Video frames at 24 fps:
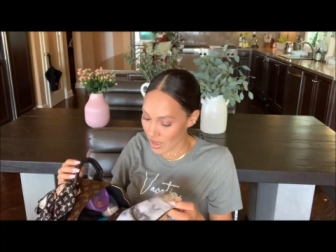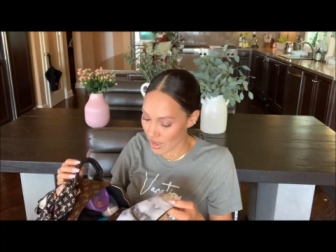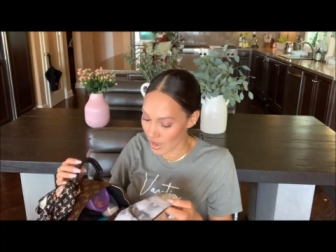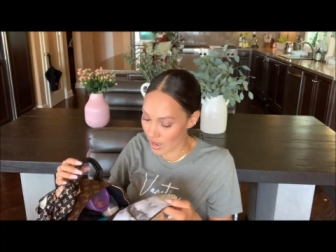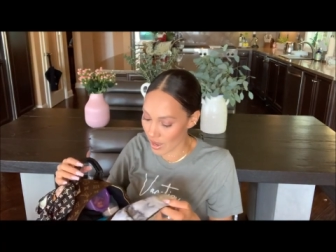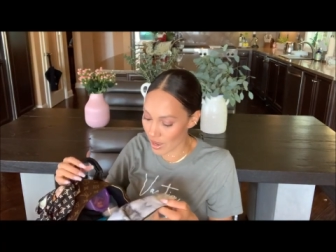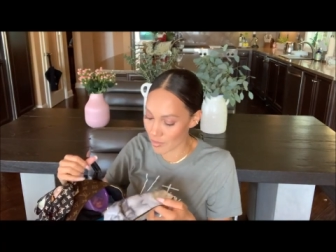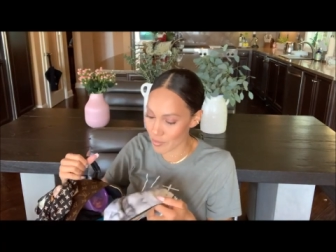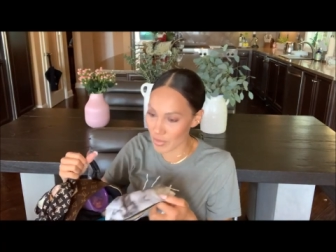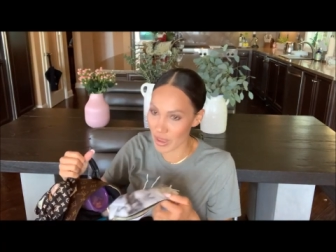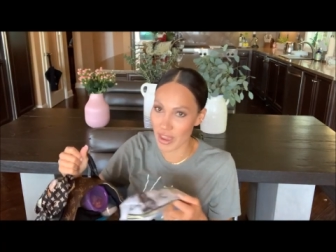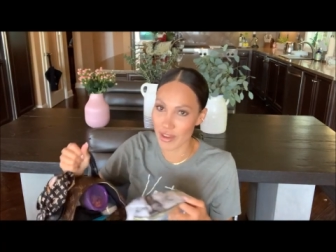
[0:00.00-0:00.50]

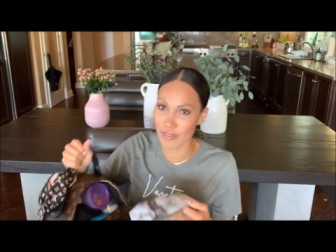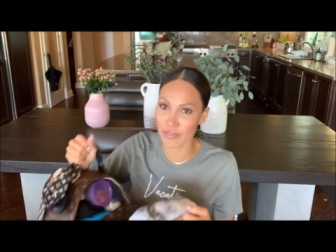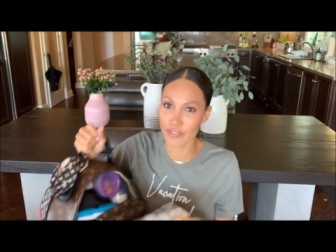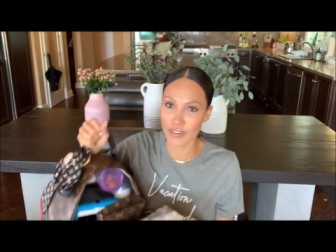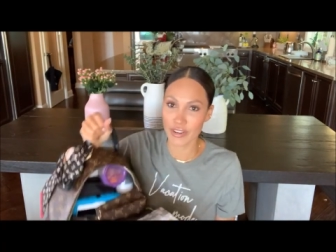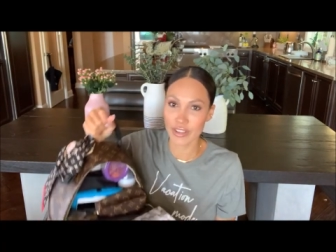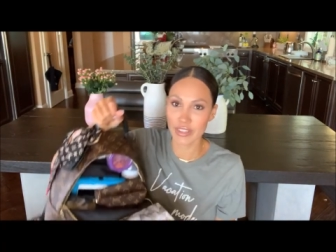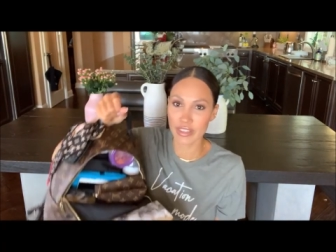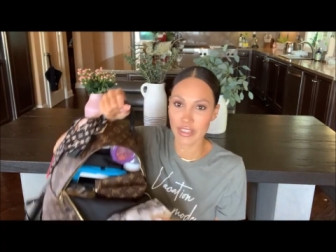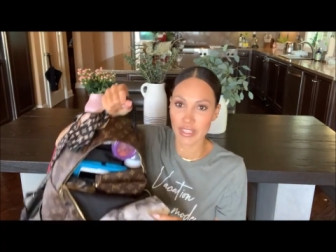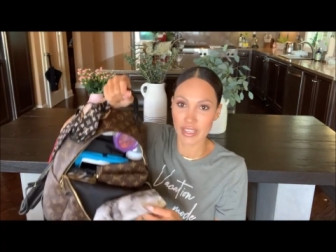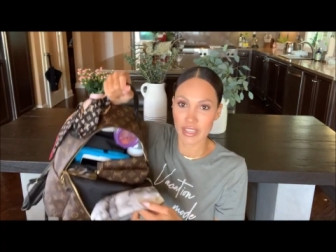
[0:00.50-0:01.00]

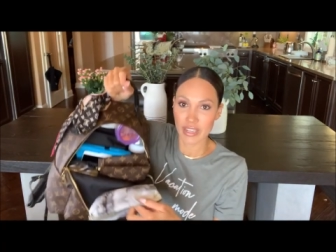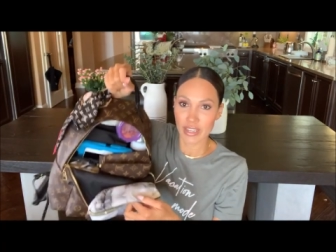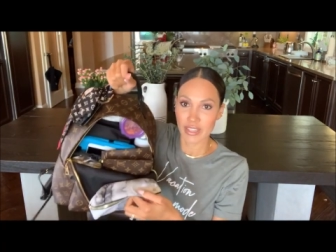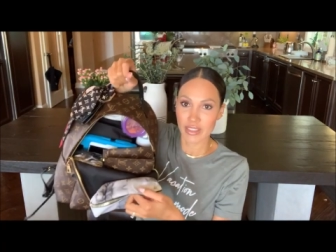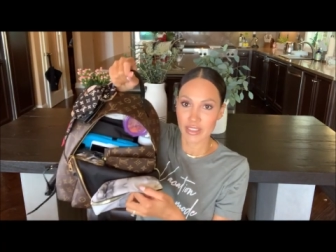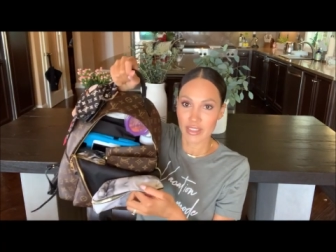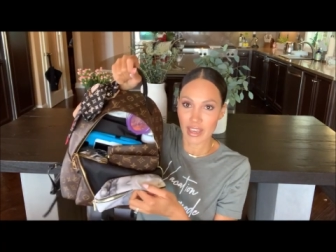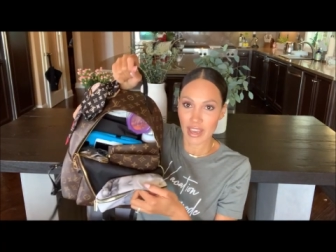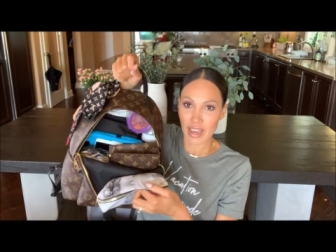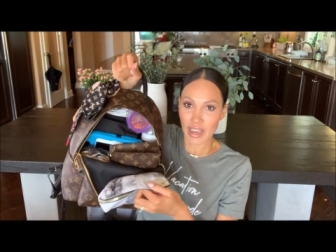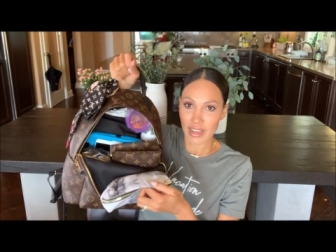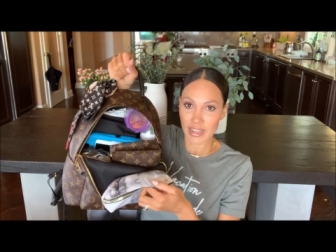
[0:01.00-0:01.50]
everything
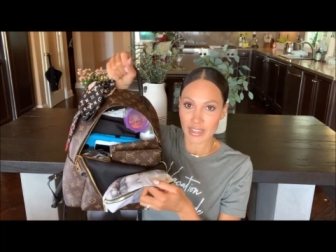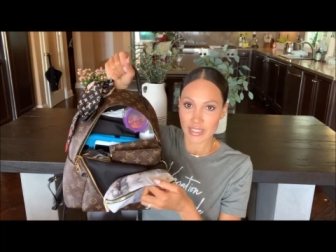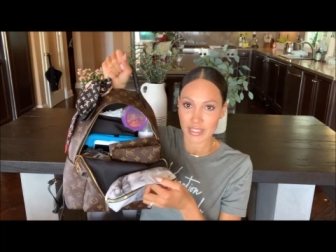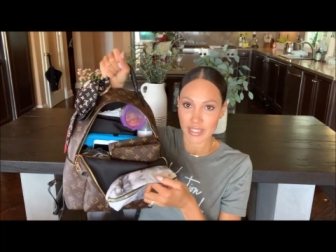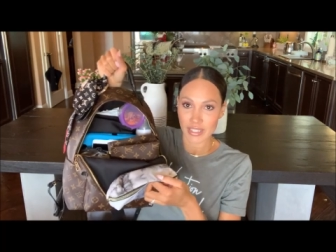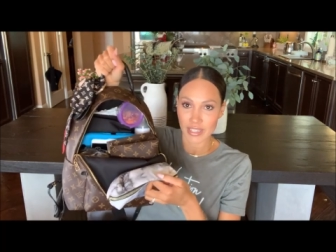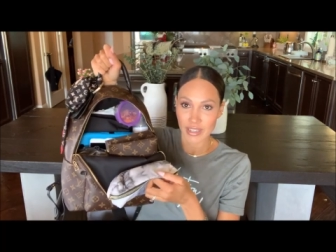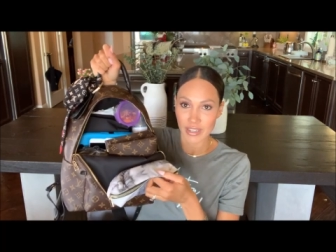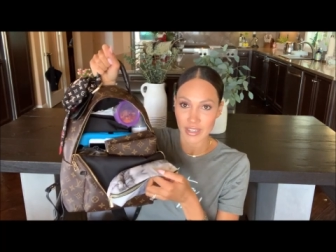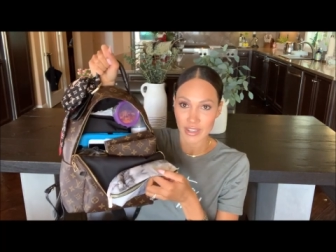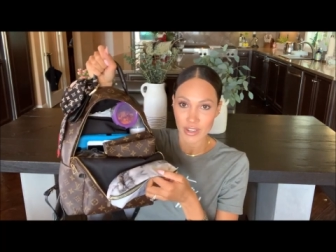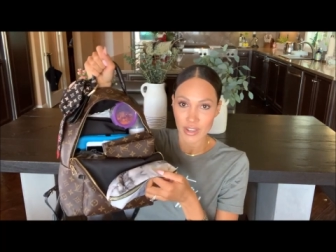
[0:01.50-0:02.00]
that
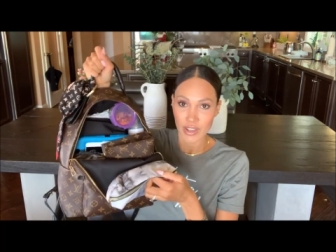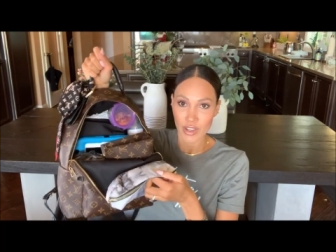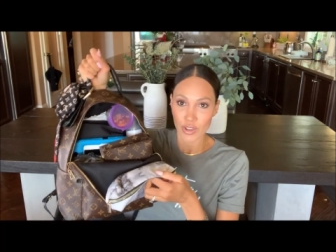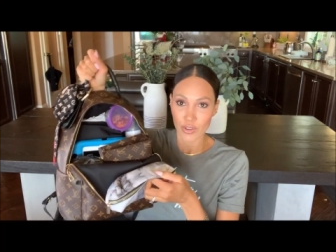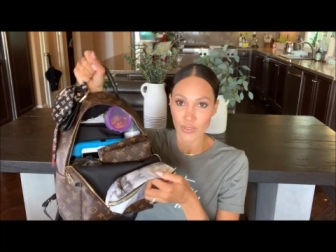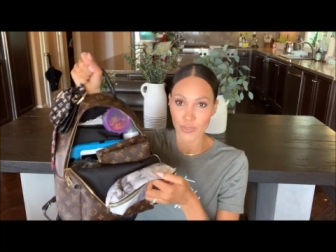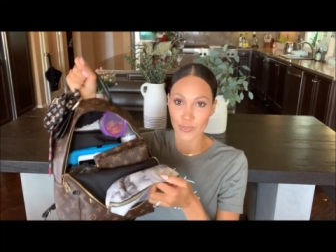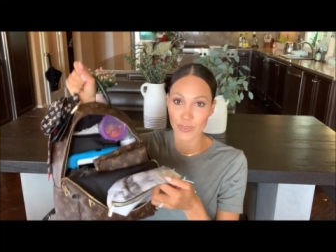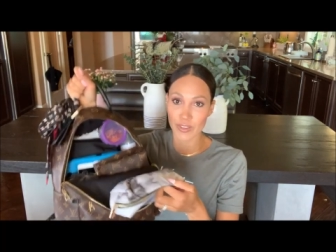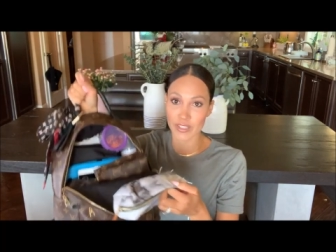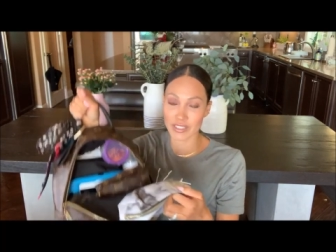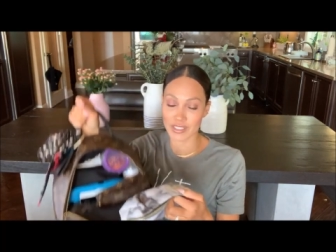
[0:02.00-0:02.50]

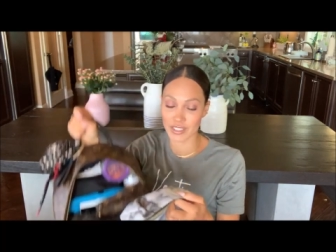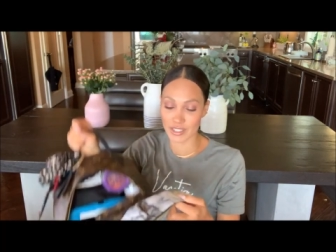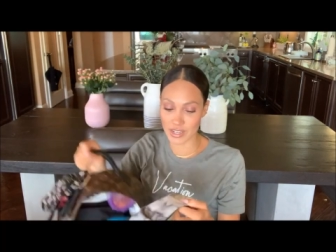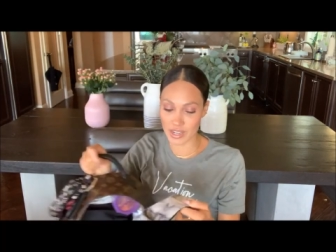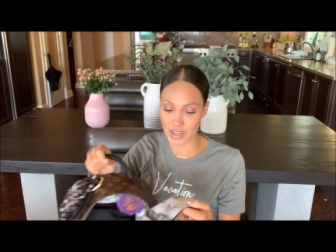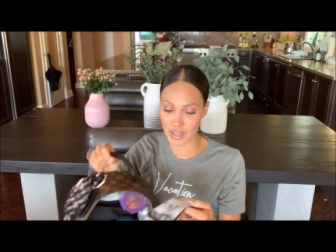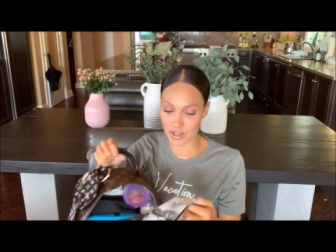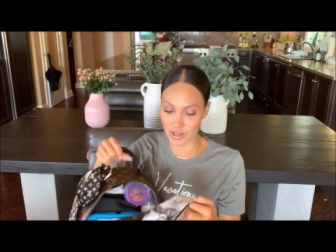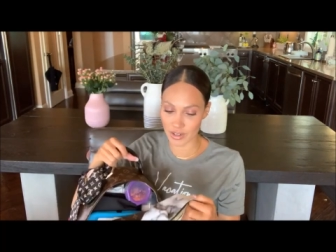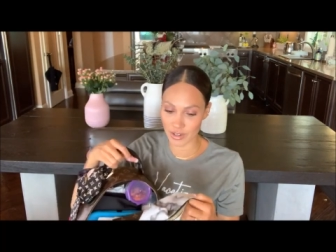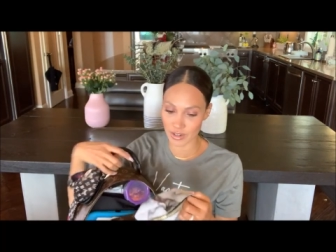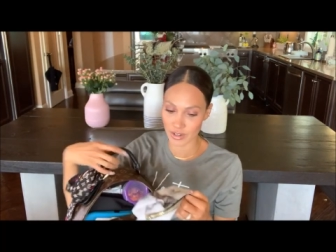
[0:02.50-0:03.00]
fits in
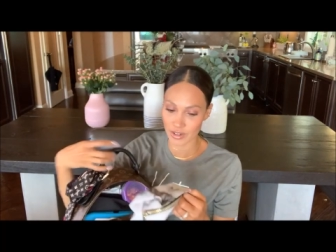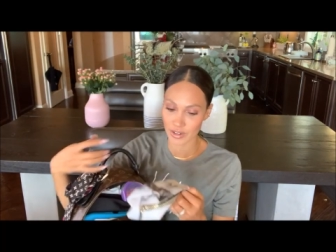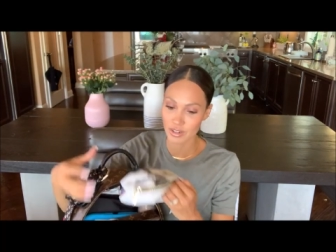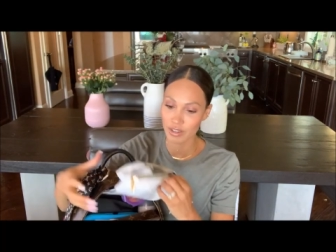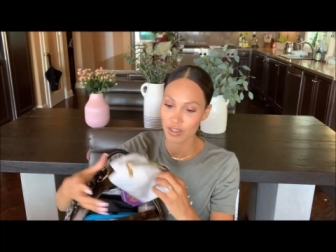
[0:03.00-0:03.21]
here.